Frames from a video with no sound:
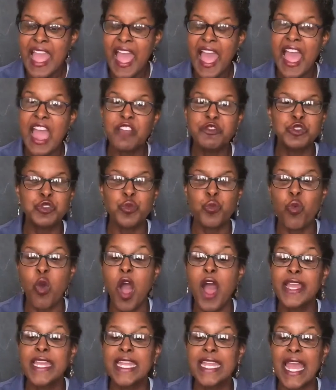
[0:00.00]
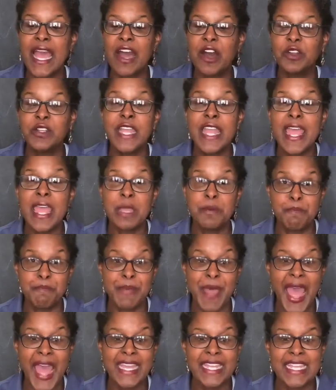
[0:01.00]
After walking out and
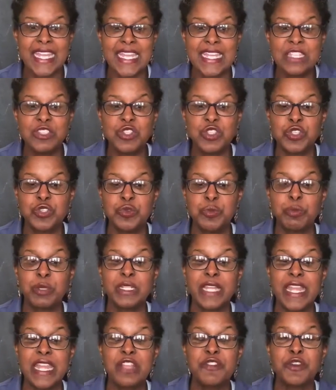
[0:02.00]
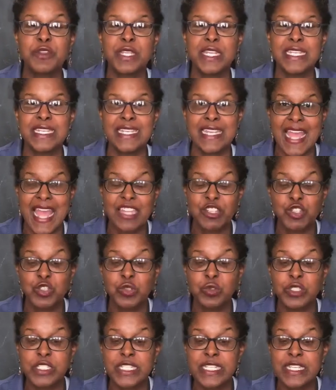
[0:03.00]
back into playing for the
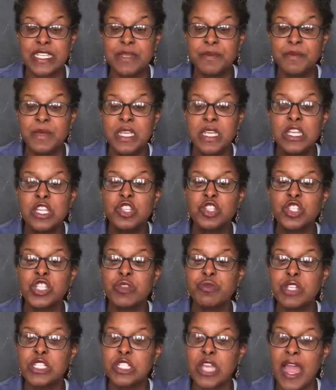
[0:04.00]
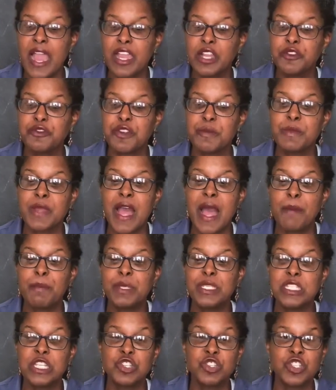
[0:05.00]
national team, she retired from
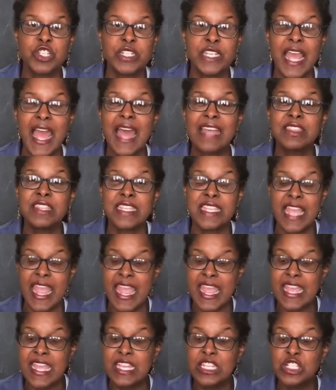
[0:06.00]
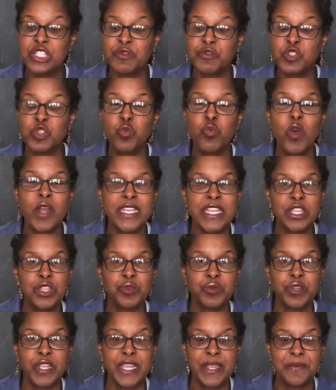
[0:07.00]
competition at the age of
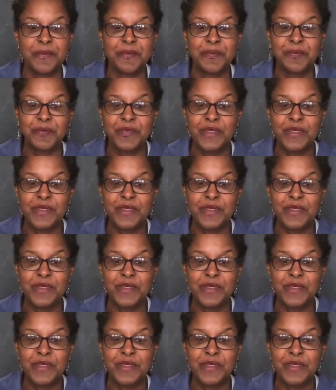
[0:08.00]
23.